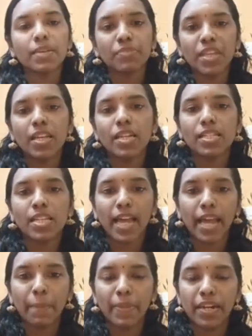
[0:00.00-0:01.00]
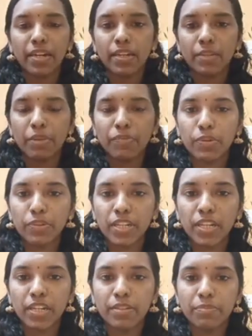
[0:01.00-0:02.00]
Something it's happened before
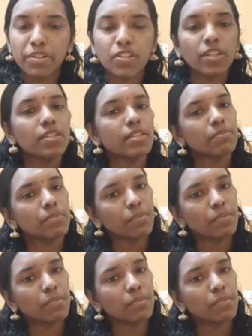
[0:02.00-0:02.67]
the admission,